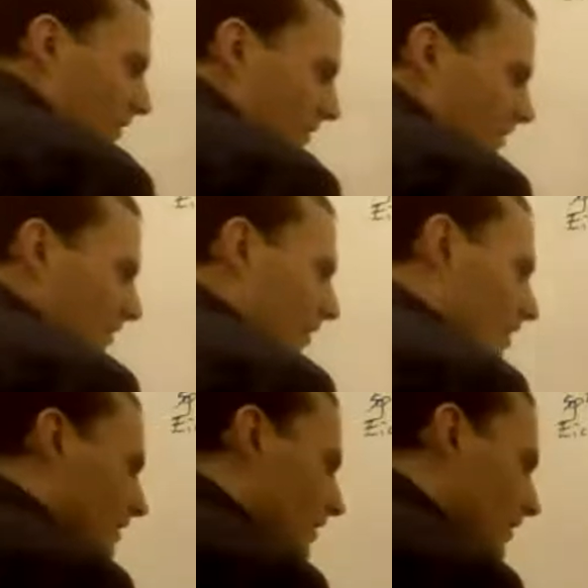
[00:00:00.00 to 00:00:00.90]

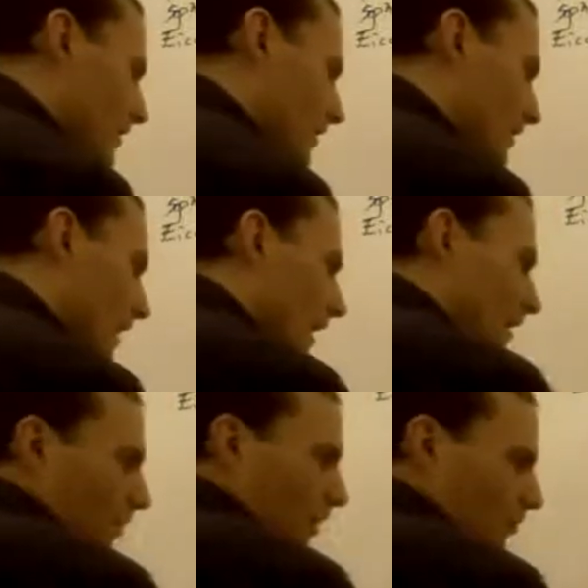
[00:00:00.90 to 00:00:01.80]
cysteine
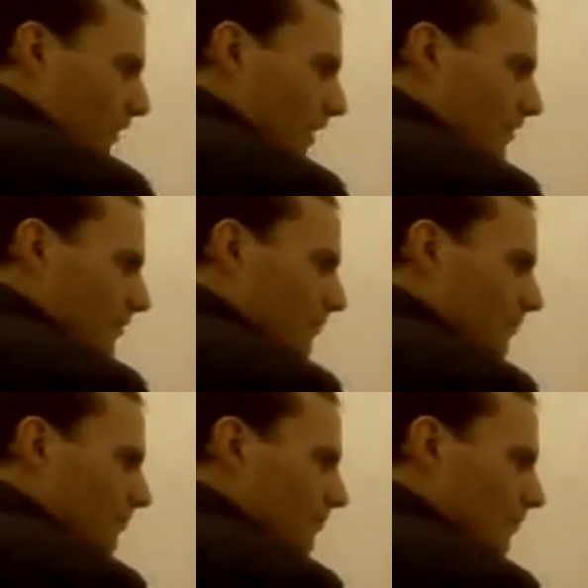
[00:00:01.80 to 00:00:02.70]
diphosphate,
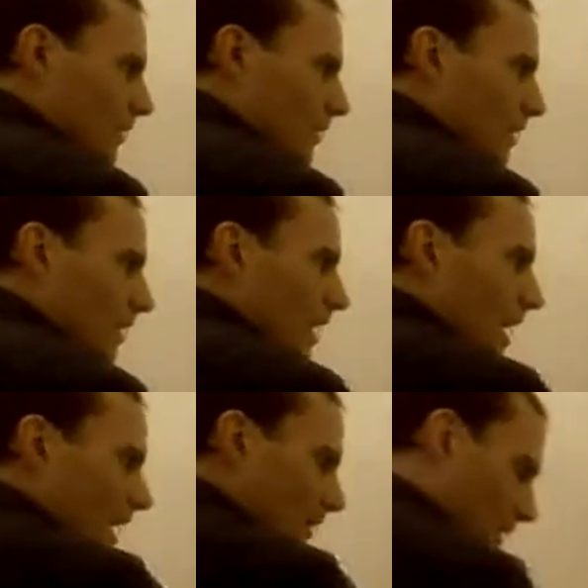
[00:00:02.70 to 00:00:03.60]

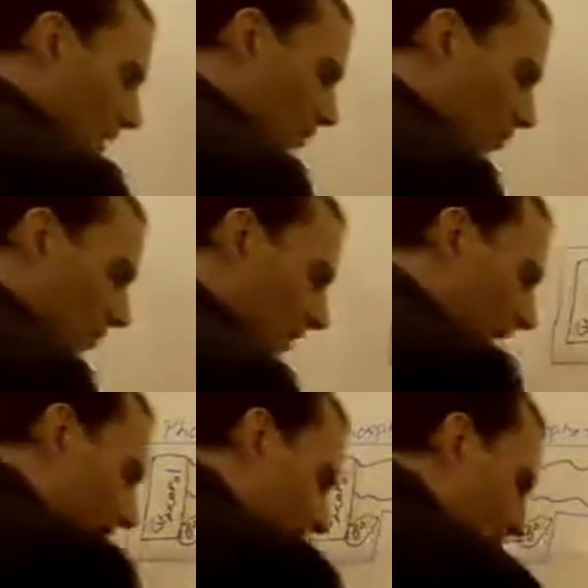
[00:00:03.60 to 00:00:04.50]
and then you need to
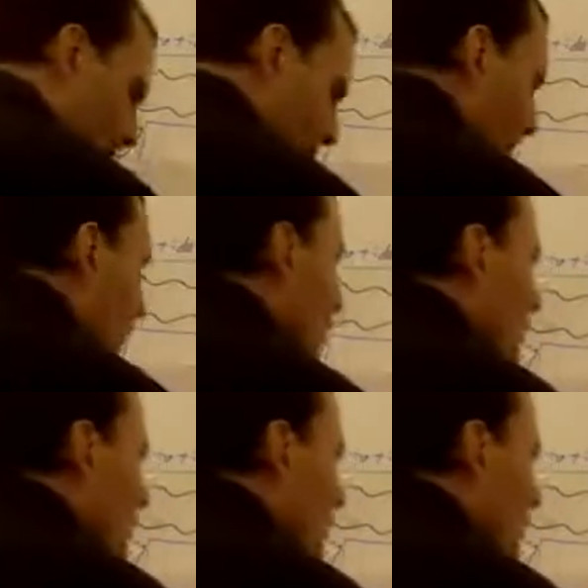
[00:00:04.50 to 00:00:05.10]
have